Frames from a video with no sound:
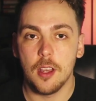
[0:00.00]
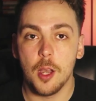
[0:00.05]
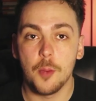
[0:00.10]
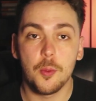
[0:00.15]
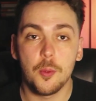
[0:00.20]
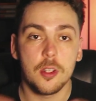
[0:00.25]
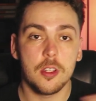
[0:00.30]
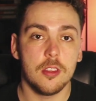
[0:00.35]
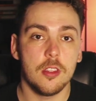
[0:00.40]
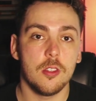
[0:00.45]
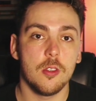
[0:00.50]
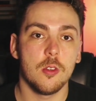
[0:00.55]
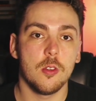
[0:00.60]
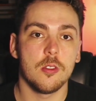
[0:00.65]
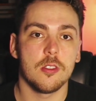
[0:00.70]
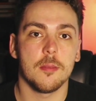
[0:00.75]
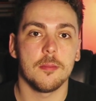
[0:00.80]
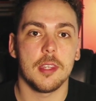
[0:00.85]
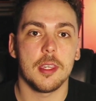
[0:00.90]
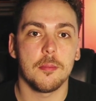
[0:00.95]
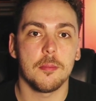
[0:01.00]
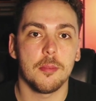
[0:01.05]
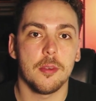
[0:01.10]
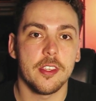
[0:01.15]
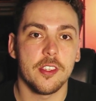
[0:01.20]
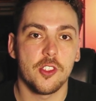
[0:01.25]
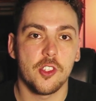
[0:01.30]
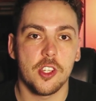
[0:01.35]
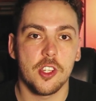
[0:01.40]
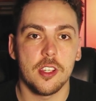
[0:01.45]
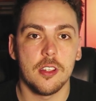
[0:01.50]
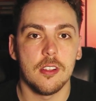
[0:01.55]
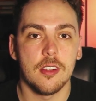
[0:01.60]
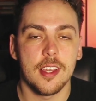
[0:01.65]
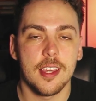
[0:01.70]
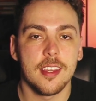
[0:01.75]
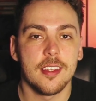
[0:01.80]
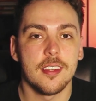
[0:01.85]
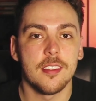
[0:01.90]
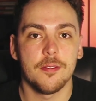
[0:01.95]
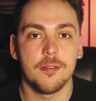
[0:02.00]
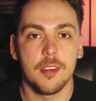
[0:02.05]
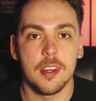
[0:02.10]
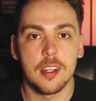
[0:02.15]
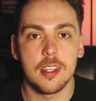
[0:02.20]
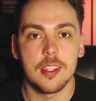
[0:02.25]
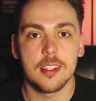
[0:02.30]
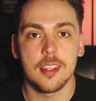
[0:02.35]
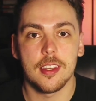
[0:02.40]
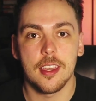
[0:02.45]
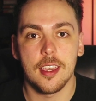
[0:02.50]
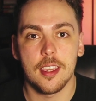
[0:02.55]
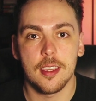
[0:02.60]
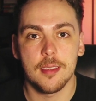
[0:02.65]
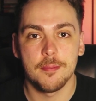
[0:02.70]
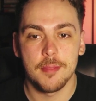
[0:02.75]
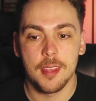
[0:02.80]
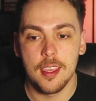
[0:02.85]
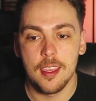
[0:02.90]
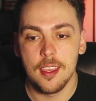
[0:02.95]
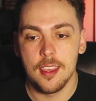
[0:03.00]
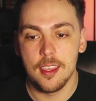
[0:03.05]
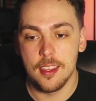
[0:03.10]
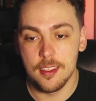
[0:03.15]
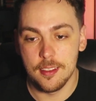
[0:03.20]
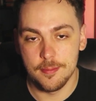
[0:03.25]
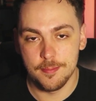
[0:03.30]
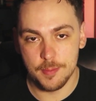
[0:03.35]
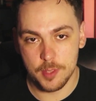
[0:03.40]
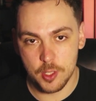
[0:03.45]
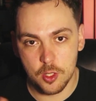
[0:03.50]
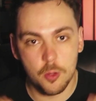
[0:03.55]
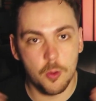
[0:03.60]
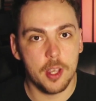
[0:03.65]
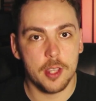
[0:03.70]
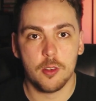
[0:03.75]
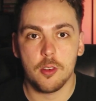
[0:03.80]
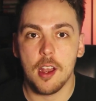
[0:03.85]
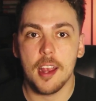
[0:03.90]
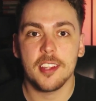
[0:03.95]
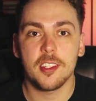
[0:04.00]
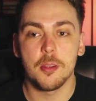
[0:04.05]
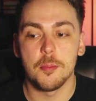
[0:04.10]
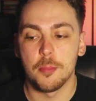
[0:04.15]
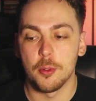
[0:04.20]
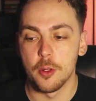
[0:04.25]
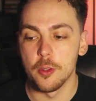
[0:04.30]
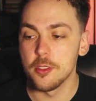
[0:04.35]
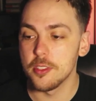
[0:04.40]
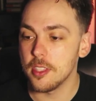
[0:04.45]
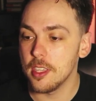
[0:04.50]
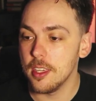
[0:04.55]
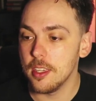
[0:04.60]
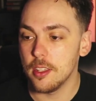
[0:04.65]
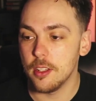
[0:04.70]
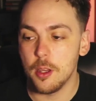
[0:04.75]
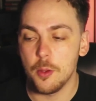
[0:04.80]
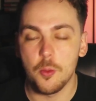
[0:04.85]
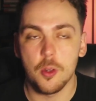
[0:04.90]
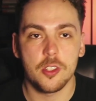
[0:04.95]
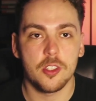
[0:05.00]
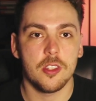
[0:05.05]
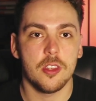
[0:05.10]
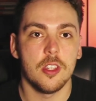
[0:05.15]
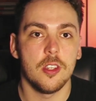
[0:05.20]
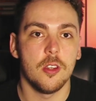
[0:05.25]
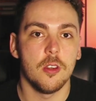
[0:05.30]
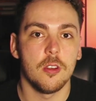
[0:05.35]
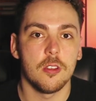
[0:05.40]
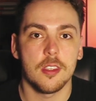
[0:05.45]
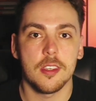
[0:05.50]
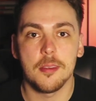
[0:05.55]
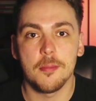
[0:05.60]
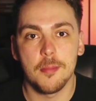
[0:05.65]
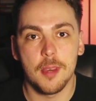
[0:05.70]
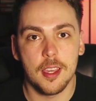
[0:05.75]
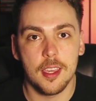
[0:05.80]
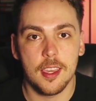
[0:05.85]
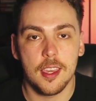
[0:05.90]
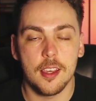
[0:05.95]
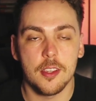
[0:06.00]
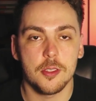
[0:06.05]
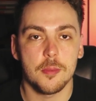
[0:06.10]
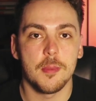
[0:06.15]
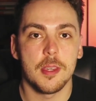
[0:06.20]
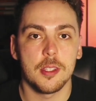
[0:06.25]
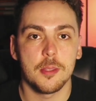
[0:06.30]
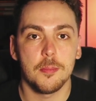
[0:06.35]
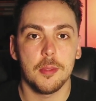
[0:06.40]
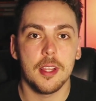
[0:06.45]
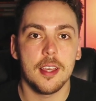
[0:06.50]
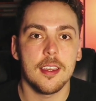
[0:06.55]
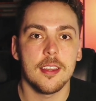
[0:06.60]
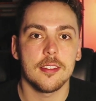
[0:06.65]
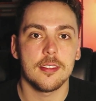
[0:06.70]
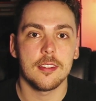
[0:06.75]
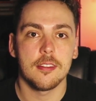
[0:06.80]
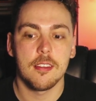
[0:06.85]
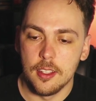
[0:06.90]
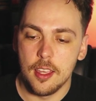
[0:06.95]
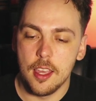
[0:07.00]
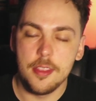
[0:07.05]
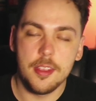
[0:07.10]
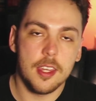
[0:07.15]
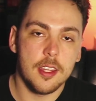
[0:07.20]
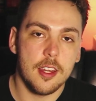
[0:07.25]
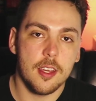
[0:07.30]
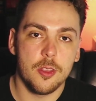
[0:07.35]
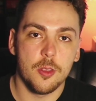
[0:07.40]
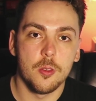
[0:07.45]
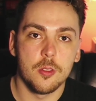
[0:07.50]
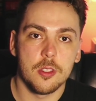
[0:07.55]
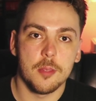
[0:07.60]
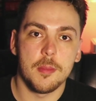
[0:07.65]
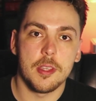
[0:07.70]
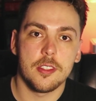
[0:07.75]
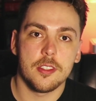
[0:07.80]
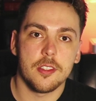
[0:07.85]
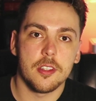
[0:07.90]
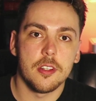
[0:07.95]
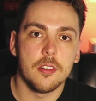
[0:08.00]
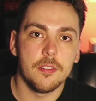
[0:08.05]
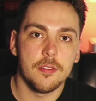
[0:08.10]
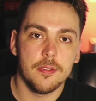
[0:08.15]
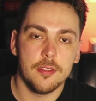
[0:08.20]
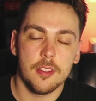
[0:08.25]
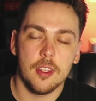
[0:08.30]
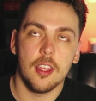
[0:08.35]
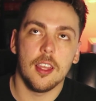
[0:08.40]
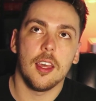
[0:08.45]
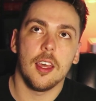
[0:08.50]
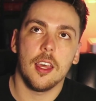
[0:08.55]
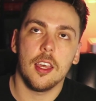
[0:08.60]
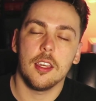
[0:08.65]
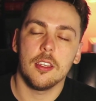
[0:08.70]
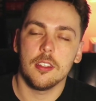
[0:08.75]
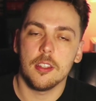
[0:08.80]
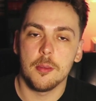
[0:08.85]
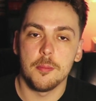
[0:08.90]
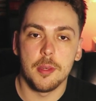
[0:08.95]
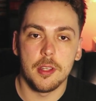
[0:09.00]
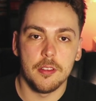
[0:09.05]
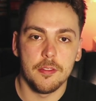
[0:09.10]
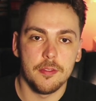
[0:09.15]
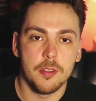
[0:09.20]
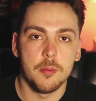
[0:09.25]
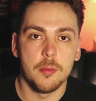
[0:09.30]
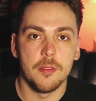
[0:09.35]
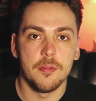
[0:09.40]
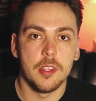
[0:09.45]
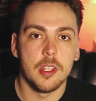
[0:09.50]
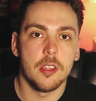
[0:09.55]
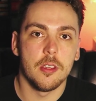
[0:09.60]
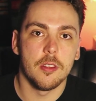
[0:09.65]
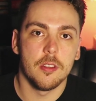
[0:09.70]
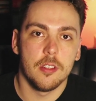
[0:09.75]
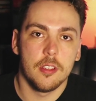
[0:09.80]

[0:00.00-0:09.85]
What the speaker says: I wanted to do something pretty chill and fun today. So I cracked a brewski and I watched the dog eat my housemate's plants. And then I thought to myself, I better film a video,